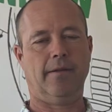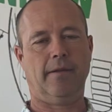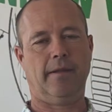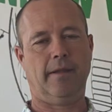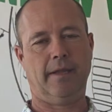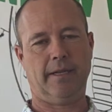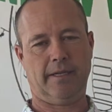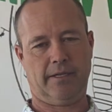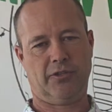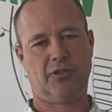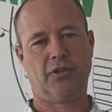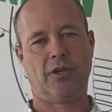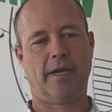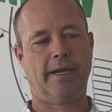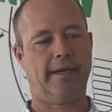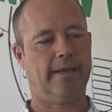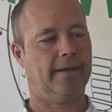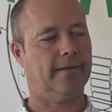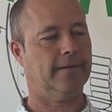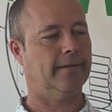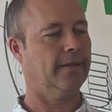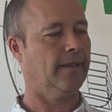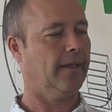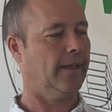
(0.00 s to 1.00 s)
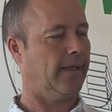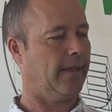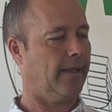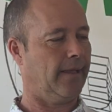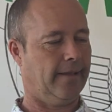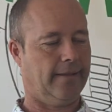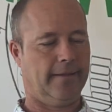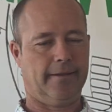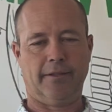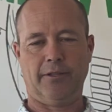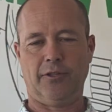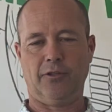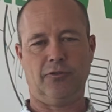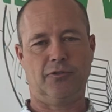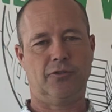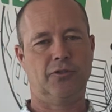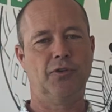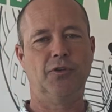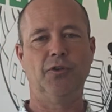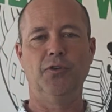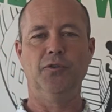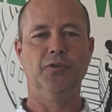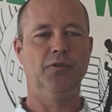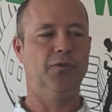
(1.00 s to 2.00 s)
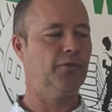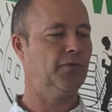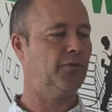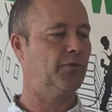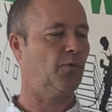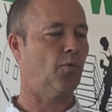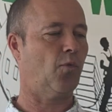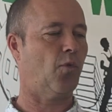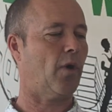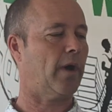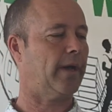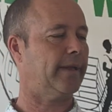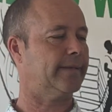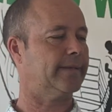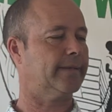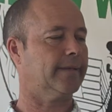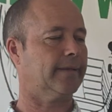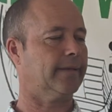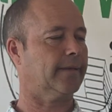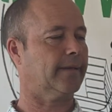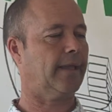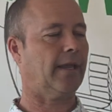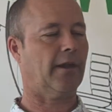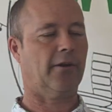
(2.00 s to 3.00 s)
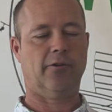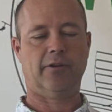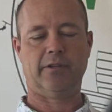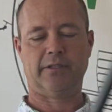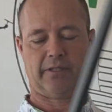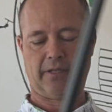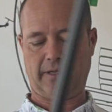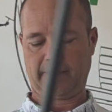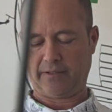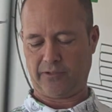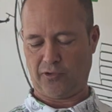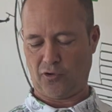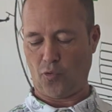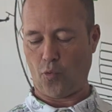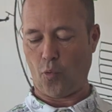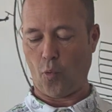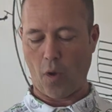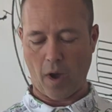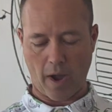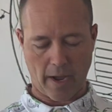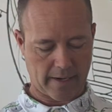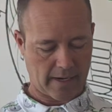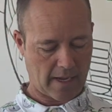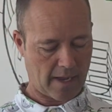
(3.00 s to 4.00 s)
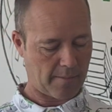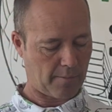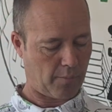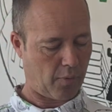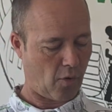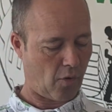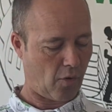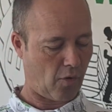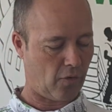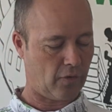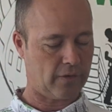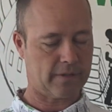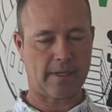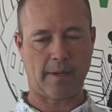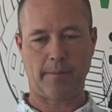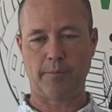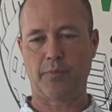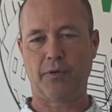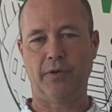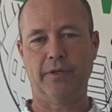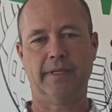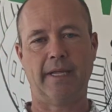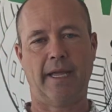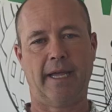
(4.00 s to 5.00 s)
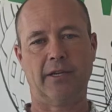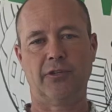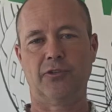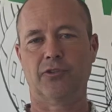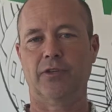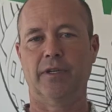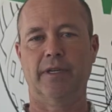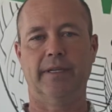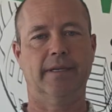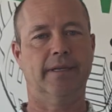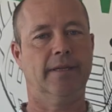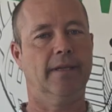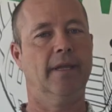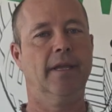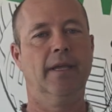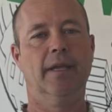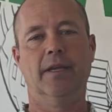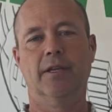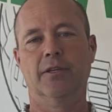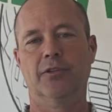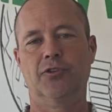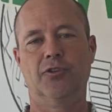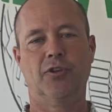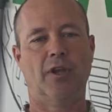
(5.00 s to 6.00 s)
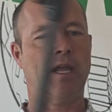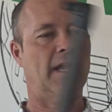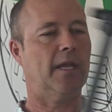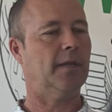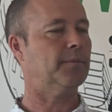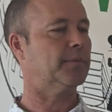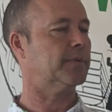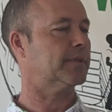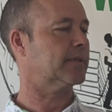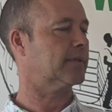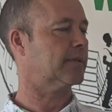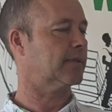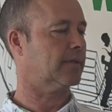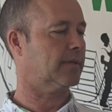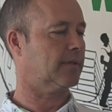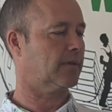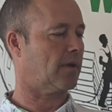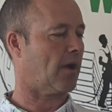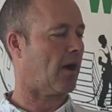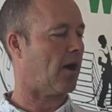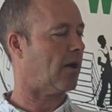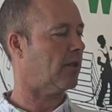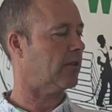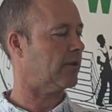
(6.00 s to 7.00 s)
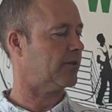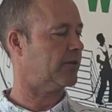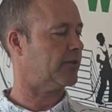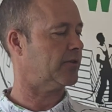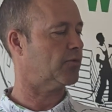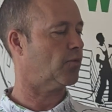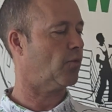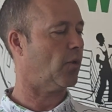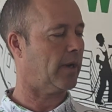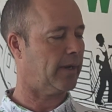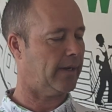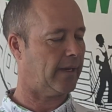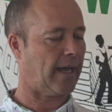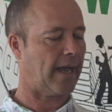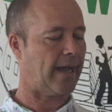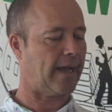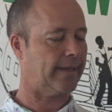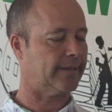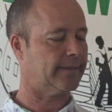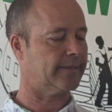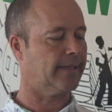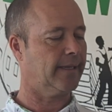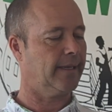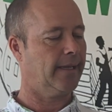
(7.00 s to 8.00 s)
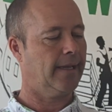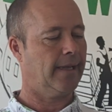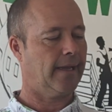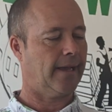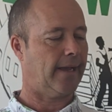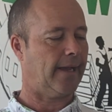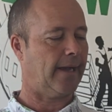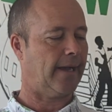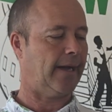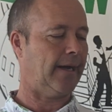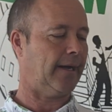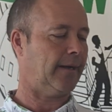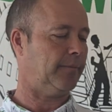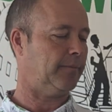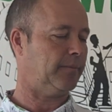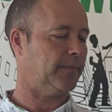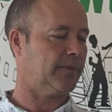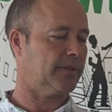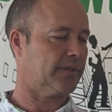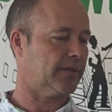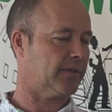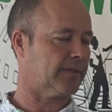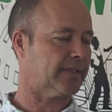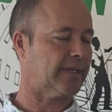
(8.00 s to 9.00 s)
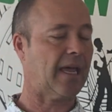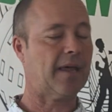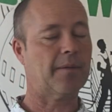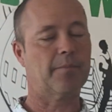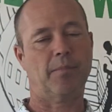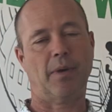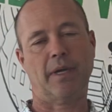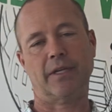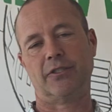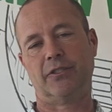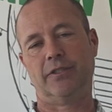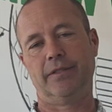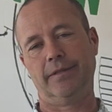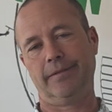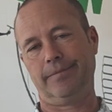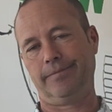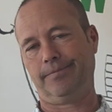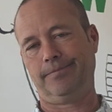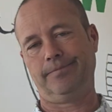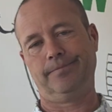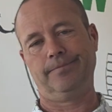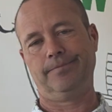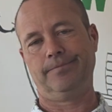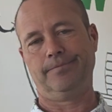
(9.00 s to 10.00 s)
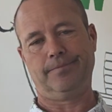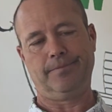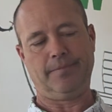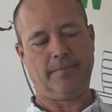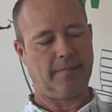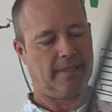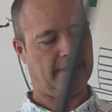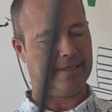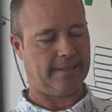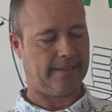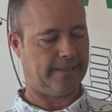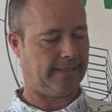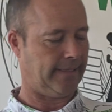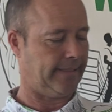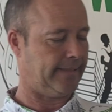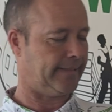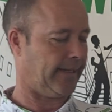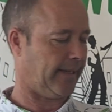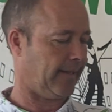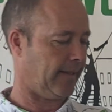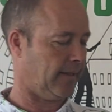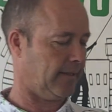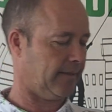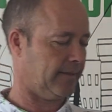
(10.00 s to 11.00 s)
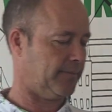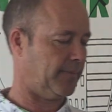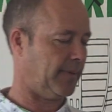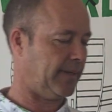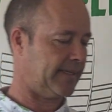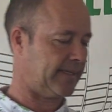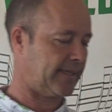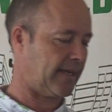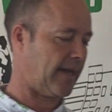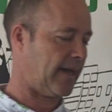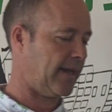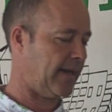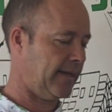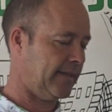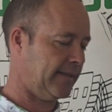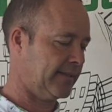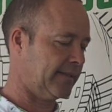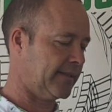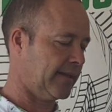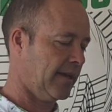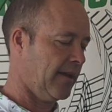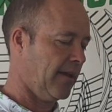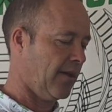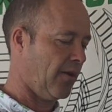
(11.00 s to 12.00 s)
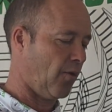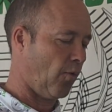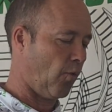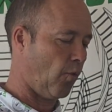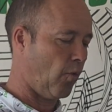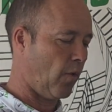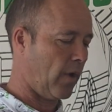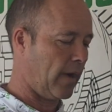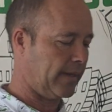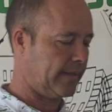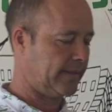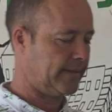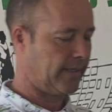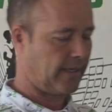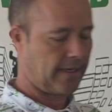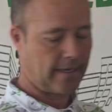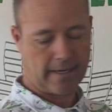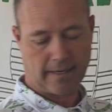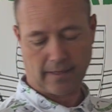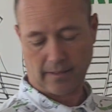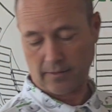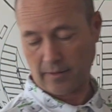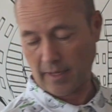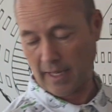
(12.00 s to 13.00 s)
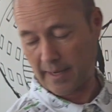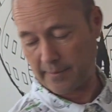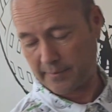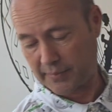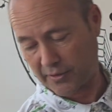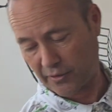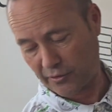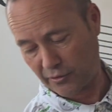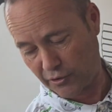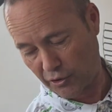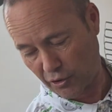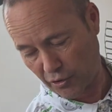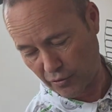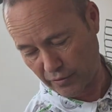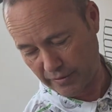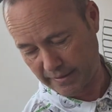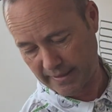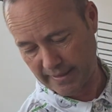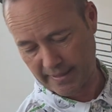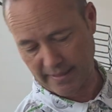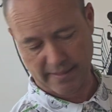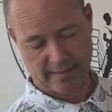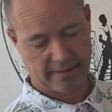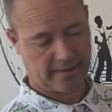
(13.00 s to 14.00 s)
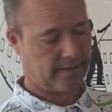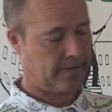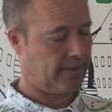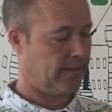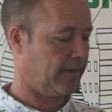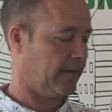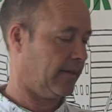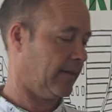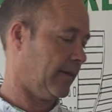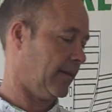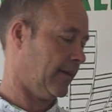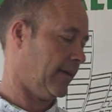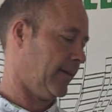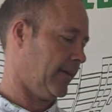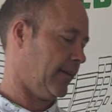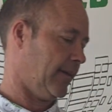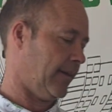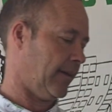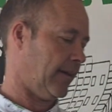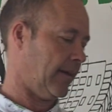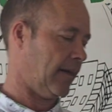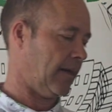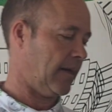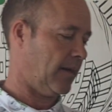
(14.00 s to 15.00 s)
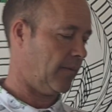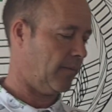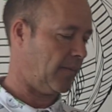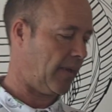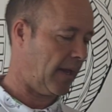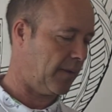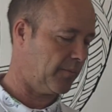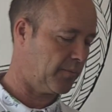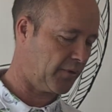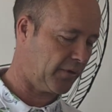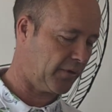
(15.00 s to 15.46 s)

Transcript: in China. You choose what characteristics you want on poles and protection, shapes, colors, whatnot. So there's not much details besides what clamps are chosen, end